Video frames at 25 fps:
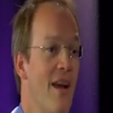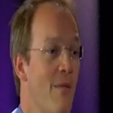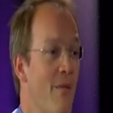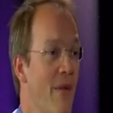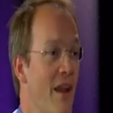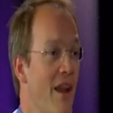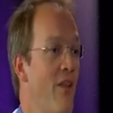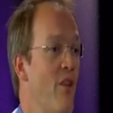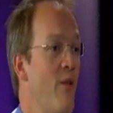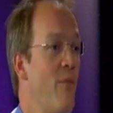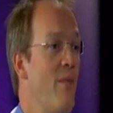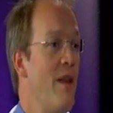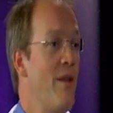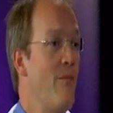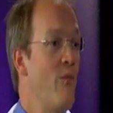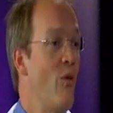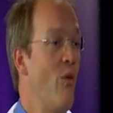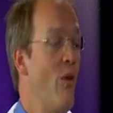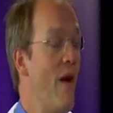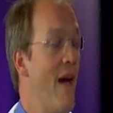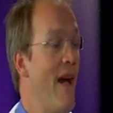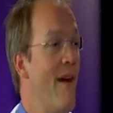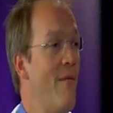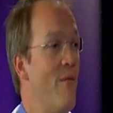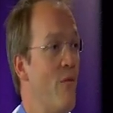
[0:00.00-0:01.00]
But other people
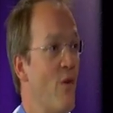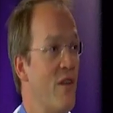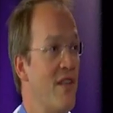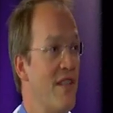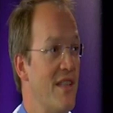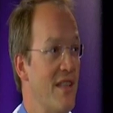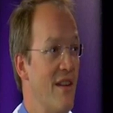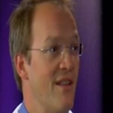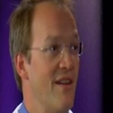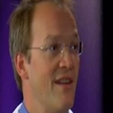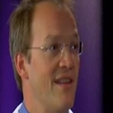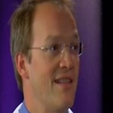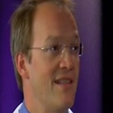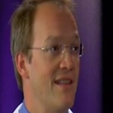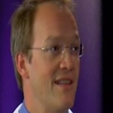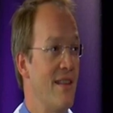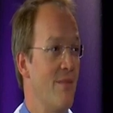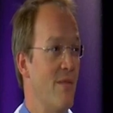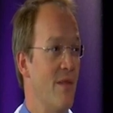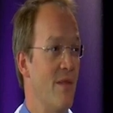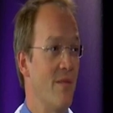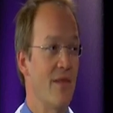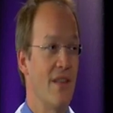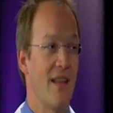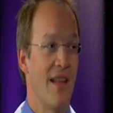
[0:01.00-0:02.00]
will have more serious
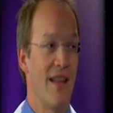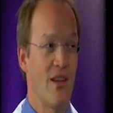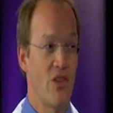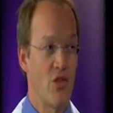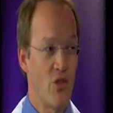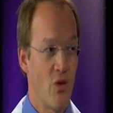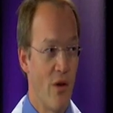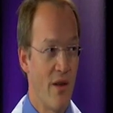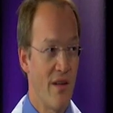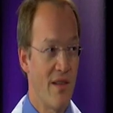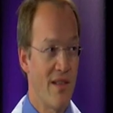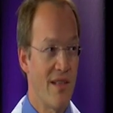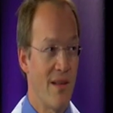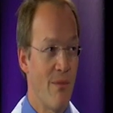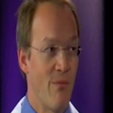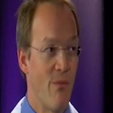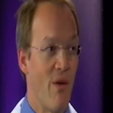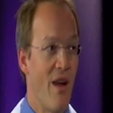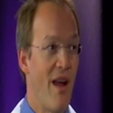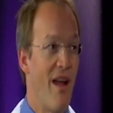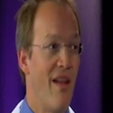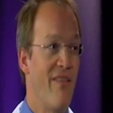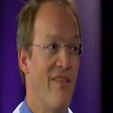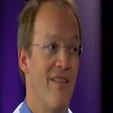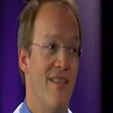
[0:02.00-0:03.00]
symptoms like shortness of
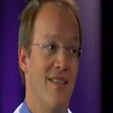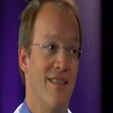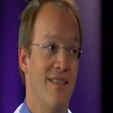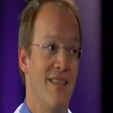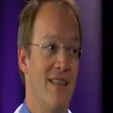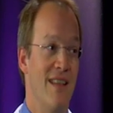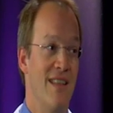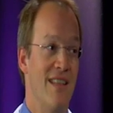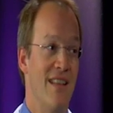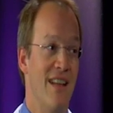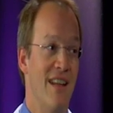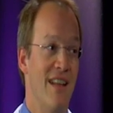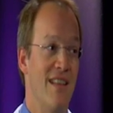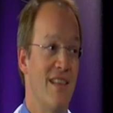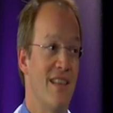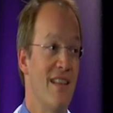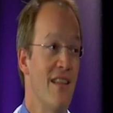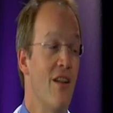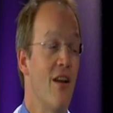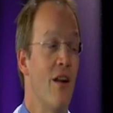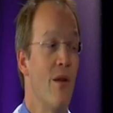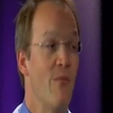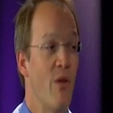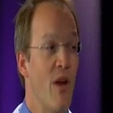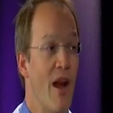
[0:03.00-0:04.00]
breath, dizziness,
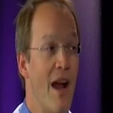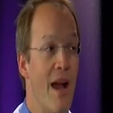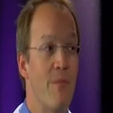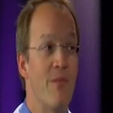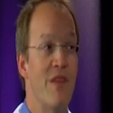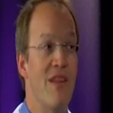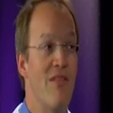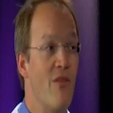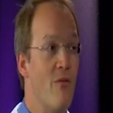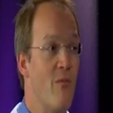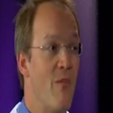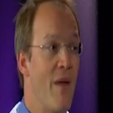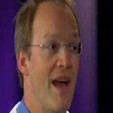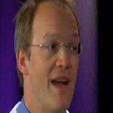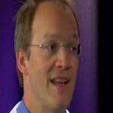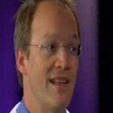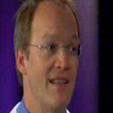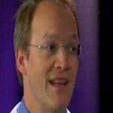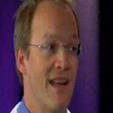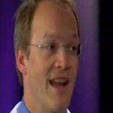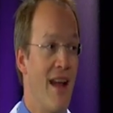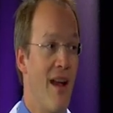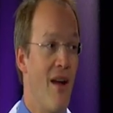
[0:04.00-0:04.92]
perhaps even passing